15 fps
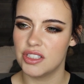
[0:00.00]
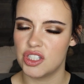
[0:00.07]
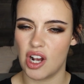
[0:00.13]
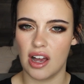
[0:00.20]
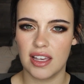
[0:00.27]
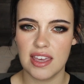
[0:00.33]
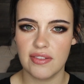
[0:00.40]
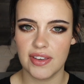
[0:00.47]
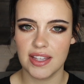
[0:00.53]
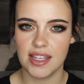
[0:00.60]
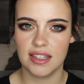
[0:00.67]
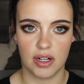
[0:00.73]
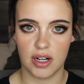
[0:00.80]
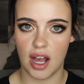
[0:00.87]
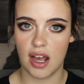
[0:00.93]
chalky
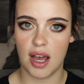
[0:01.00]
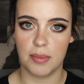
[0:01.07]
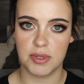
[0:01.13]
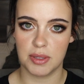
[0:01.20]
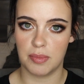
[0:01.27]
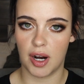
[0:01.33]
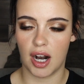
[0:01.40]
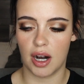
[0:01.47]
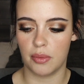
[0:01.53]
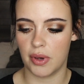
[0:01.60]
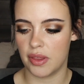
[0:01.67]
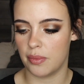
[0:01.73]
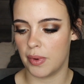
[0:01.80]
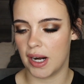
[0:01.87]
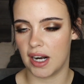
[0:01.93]
feeling. They're not up to par
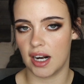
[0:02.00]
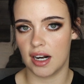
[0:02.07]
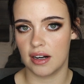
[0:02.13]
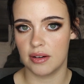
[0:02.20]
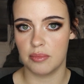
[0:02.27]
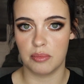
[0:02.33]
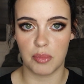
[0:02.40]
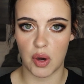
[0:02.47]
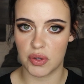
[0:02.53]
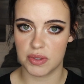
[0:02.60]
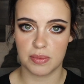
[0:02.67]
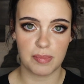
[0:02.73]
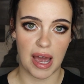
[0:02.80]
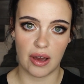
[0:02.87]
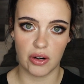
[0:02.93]
with where
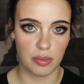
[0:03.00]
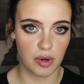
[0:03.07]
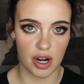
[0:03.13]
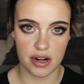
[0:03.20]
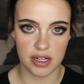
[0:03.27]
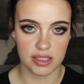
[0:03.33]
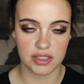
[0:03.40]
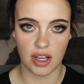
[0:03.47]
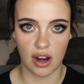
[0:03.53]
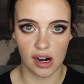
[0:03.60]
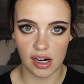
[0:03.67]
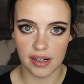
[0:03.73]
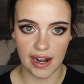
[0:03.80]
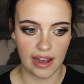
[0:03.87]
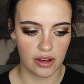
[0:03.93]
most powder products
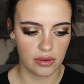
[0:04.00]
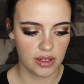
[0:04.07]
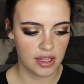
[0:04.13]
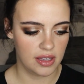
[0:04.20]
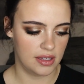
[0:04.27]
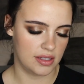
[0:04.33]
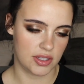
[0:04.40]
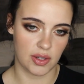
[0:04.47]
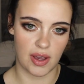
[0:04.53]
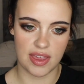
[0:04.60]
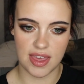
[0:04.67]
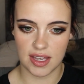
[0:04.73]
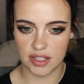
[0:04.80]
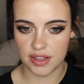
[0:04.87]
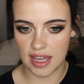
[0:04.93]
are now. So I
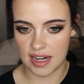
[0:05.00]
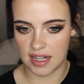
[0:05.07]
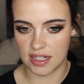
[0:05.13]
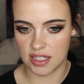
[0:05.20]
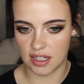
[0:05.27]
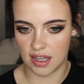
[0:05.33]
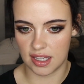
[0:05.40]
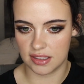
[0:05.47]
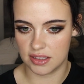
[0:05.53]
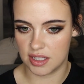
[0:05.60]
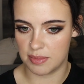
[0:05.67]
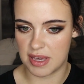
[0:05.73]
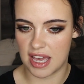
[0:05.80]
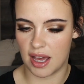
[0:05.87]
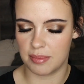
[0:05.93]
think they need uh,
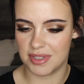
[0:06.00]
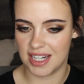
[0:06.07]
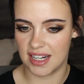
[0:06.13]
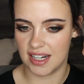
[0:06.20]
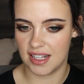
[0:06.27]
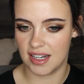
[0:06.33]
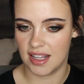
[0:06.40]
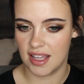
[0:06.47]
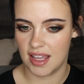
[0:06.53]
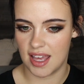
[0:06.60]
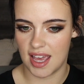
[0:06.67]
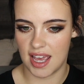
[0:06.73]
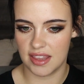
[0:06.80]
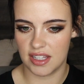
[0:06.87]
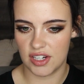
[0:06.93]
to be updated.
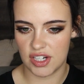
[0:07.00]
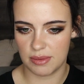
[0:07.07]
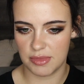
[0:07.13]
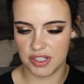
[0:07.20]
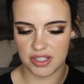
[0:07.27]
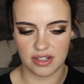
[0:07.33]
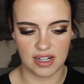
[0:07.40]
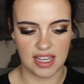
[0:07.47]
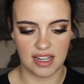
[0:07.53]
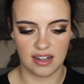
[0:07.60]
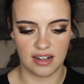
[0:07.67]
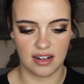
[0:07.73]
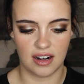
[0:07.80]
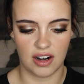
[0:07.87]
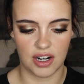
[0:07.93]
And the shimmers in
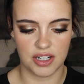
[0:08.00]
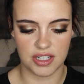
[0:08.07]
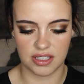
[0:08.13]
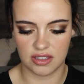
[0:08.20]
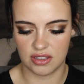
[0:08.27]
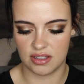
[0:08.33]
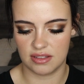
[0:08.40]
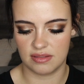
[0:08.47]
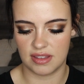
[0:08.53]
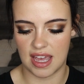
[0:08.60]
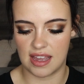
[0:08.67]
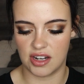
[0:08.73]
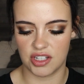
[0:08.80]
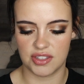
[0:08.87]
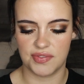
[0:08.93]
here are just,
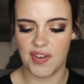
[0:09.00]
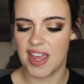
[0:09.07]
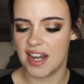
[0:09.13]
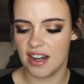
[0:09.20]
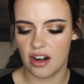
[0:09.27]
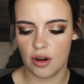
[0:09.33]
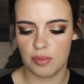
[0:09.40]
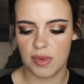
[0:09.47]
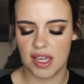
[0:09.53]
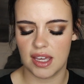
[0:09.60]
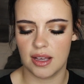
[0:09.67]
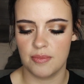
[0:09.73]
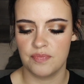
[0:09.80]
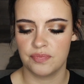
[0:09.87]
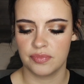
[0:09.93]
they just faded on
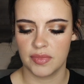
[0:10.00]
me.